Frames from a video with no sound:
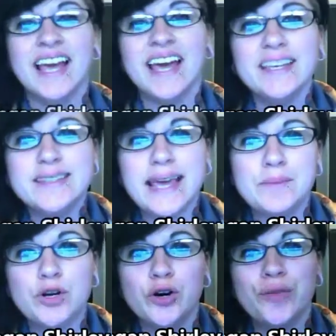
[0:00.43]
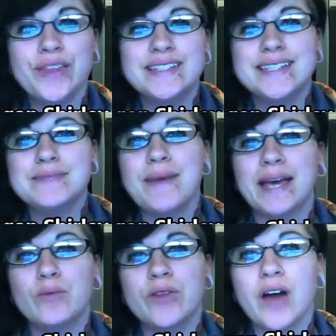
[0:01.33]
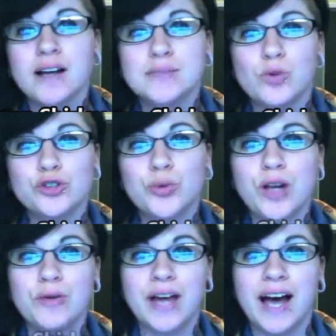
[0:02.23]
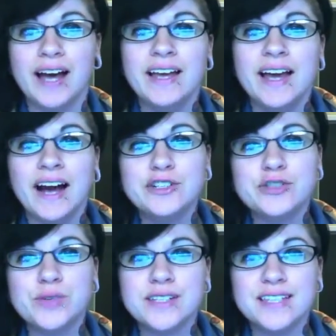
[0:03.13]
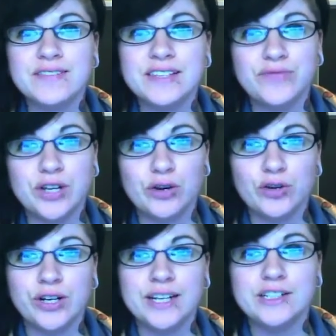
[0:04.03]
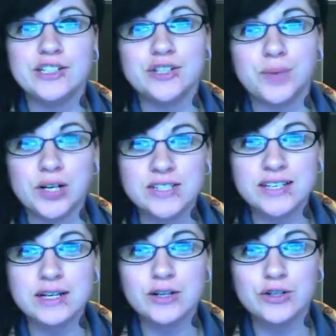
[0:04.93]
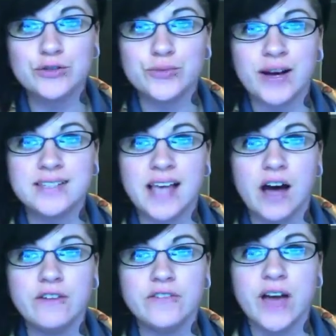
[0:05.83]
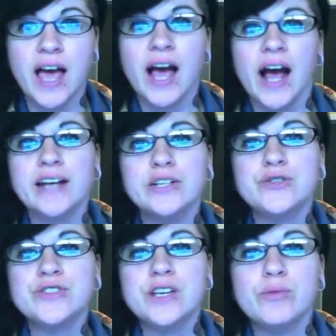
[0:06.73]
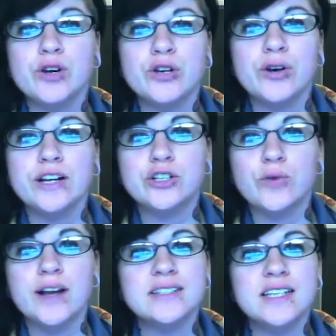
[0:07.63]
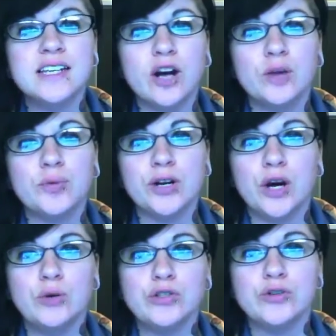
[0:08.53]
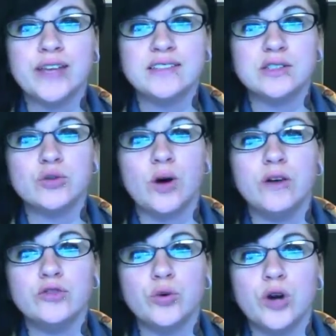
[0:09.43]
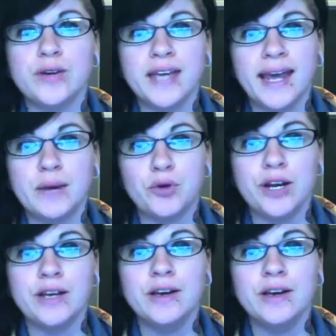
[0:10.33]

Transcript: Hey Samuel, this is Megan with Oxmoor Toyota. I just want to send this video greeting just to personally introduce myself. I do see where you are interested in our pre-owned 2012 Toyota Camry.